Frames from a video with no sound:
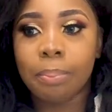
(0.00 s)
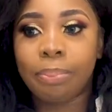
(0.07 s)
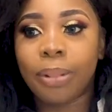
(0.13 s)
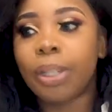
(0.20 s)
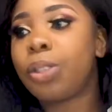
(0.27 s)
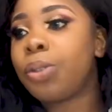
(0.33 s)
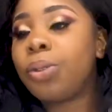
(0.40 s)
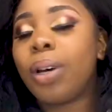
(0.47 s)

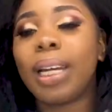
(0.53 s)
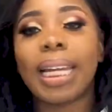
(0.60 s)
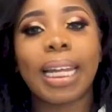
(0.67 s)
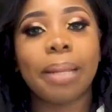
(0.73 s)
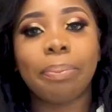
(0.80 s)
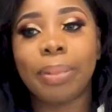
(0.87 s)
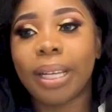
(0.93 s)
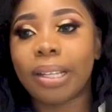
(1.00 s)
But do not
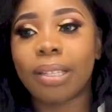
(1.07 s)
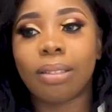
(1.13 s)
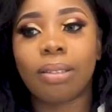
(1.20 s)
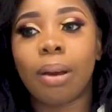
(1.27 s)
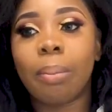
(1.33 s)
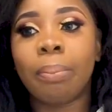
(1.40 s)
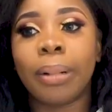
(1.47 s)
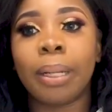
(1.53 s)
let it be a
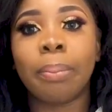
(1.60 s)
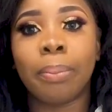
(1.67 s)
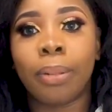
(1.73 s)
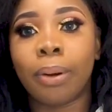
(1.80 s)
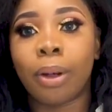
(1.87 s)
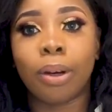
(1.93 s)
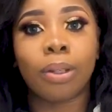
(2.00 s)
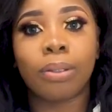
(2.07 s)
stumbling
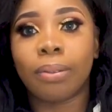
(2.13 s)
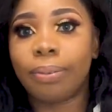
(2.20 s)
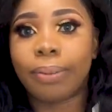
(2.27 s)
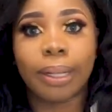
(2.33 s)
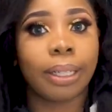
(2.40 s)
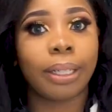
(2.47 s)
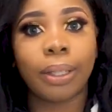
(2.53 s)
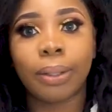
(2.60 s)
block to
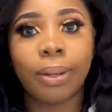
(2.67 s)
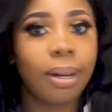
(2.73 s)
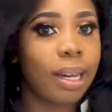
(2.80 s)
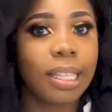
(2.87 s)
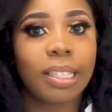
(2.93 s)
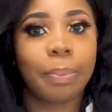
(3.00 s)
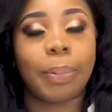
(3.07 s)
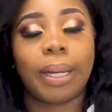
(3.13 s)
finding your
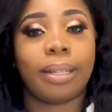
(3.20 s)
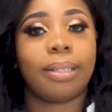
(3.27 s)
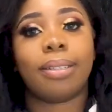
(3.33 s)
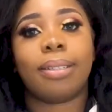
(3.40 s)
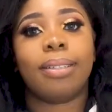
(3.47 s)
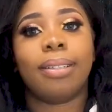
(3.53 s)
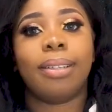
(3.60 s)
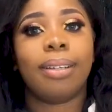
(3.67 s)

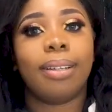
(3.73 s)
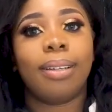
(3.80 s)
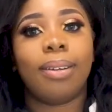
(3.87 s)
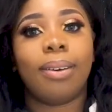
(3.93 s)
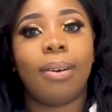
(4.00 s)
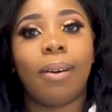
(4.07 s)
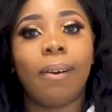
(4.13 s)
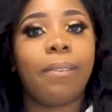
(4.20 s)
husband
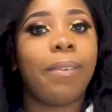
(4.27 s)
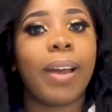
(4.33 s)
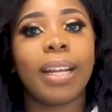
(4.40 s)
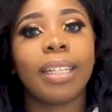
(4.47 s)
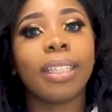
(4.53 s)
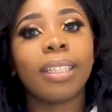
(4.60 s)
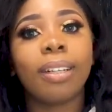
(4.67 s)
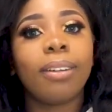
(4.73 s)
or
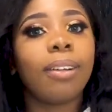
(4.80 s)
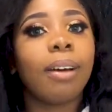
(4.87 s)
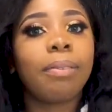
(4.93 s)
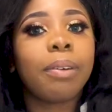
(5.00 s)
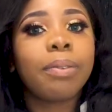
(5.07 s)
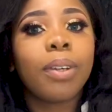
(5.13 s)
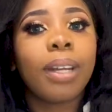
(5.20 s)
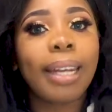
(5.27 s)
finding the
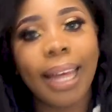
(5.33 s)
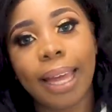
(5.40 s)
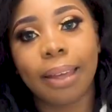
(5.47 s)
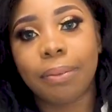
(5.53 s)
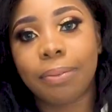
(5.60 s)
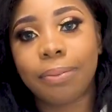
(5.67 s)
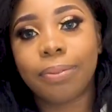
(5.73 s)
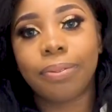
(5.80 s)
love of your
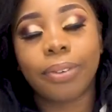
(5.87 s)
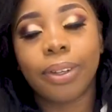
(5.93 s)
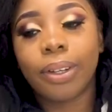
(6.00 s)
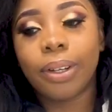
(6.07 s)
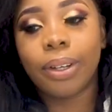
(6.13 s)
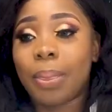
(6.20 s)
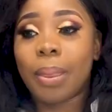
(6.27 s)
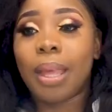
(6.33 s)
life.
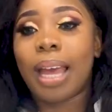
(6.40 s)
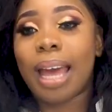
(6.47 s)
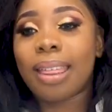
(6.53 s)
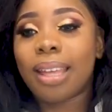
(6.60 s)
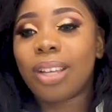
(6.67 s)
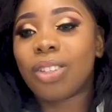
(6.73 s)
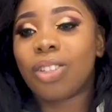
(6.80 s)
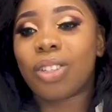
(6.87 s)

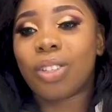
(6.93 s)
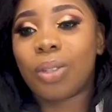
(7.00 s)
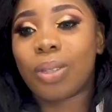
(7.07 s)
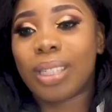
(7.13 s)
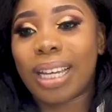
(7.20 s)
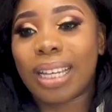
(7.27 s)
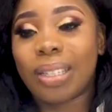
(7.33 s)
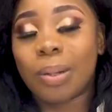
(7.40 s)
I think it's just
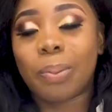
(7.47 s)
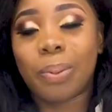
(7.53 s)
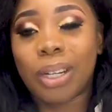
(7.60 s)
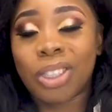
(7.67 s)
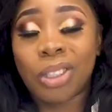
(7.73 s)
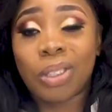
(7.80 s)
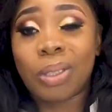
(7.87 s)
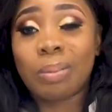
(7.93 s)
societal
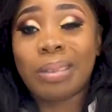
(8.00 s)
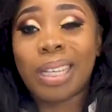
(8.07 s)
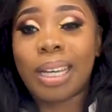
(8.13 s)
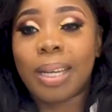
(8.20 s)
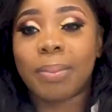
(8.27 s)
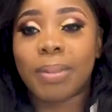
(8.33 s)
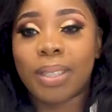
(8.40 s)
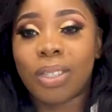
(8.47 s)
pressure
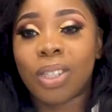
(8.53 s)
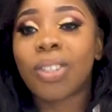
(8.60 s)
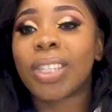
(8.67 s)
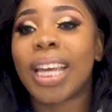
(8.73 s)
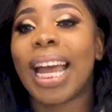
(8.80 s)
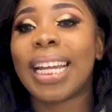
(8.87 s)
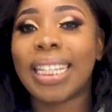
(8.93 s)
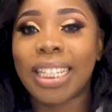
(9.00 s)
sometimes,
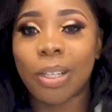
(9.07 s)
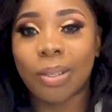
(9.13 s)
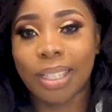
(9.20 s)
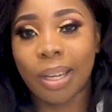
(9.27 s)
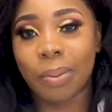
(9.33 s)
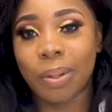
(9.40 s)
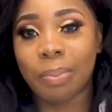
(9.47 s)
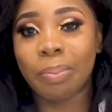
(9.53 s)
just
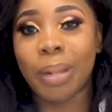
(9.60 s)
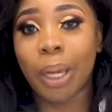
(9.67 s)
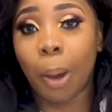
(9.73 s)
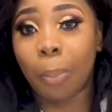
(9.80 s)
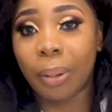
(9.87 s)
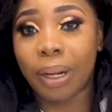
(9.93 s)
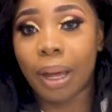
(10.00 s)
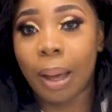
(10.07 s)
ideas that we
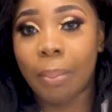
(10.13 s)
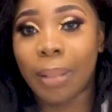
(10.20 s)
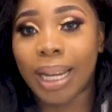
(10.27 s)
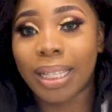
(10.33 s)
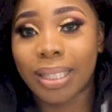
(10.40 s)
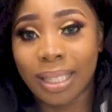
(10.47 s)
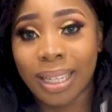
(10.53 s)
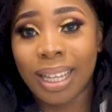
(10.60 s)
make up in our
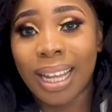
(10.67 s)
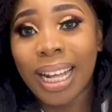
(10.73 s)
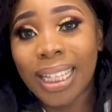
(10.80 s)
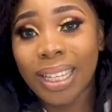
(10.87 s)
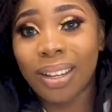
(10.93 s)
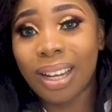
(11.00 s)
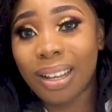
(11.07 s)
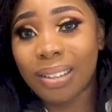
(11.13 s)
mind to
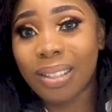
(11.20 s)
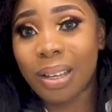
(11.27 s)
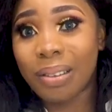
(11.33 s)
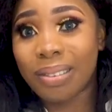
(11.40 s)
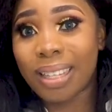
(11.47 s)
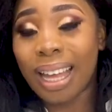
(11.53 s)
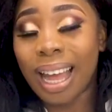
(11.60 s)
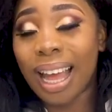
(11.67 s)
tell
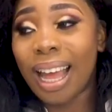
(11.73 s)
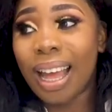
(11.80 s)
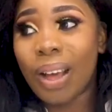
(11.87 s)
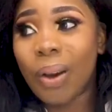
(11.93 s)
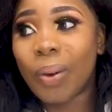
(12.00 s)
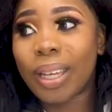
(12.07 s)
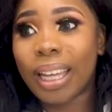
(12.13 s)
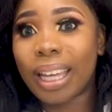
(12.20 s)
ourselves that,
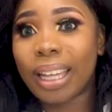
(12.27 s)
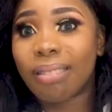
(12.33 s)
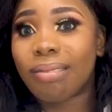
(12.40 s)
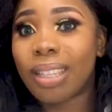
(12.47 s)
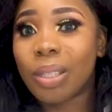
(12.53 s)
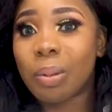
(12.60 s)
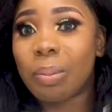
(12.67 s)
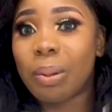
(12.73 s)
okay,
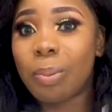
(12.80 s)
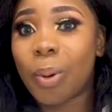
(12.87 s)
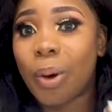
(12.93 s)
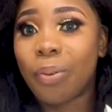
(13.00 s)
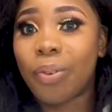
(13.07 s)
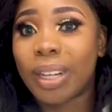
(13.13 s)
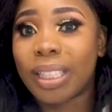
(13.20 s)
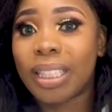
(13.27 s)
this would be
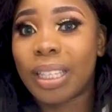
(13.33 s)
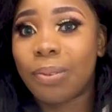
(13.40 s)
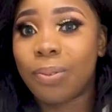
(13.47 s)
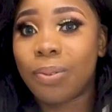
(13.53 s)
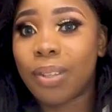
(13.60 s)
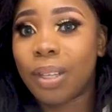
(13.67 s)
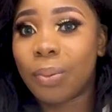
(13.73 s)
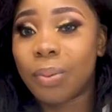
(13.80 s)
perfect
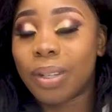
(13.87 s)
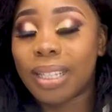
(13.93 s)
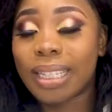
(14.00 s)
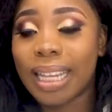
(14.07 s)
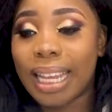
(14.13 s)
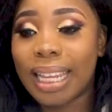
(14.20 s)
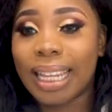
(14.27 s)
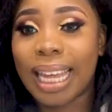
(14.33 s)
if it
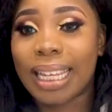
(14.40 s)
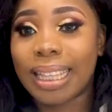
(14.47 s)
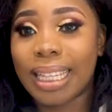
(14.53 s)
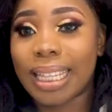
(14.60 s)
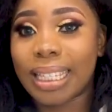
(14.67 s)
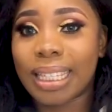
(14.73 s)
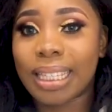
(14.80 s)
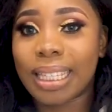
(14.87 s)
was like
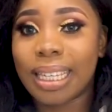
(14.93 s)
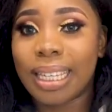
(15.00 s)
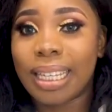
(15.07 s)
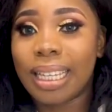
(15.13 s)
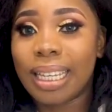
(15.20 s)
this.